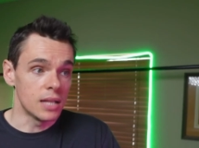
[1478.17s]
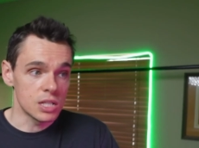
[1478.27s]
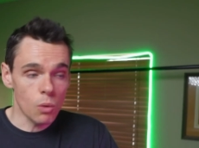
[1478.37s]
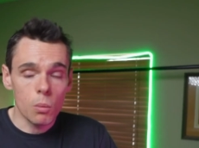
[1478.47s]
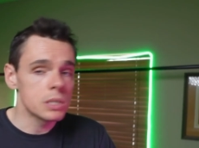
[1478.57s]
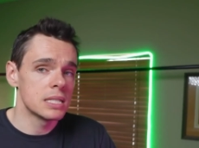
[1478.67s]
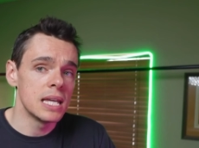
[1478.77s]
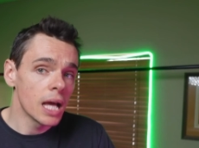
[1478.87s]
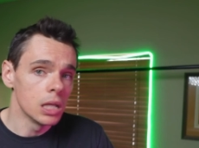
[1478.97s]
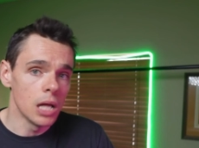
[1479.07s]
That's what we're
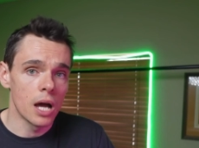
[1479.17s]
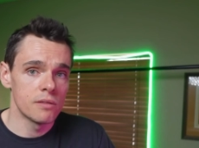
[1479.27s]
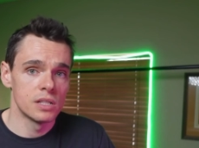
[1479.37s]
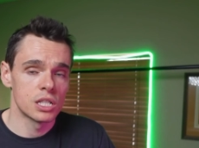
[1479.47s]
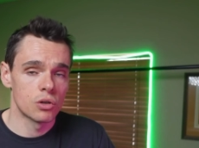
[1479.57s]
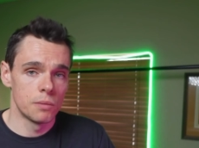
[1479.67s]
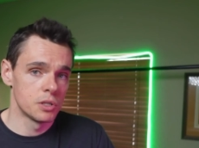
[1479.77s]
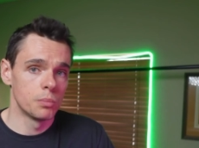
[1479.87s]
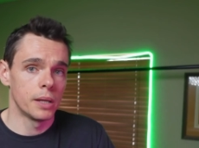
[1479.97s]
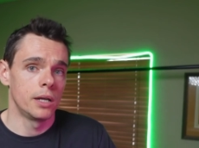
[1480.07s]
seeing a lot of in this
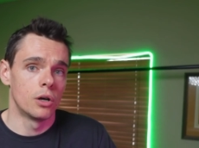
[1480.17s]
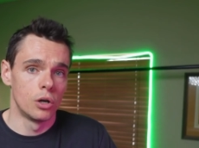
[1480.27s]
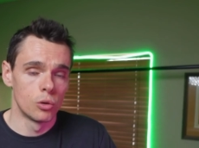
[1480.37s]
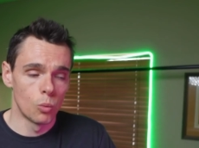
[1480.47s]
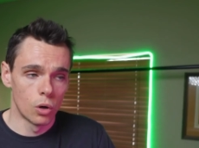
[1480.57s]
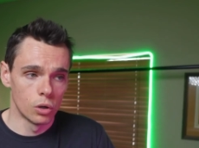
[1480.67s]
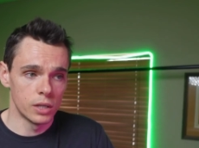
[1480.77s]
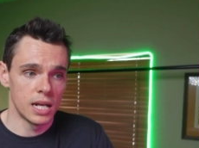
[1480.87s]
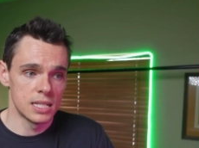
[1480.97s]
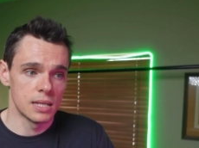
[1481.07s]
crypto play to earn world,
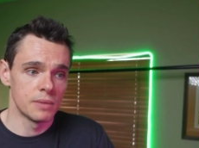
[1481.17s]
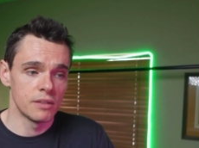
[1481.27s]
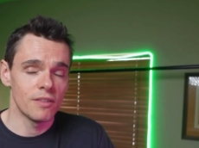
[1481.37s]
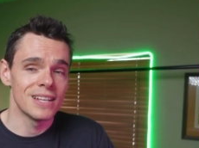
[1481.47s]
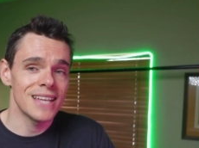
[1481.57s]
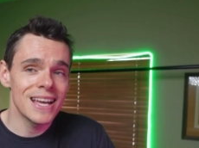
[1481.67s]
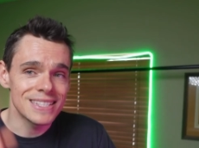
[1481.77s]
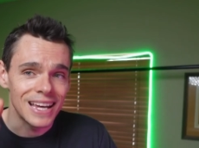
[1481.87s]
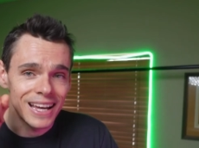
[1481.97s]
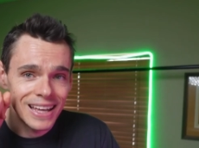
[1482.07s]
and it's something
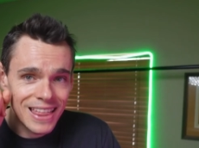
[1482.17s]
fantastic.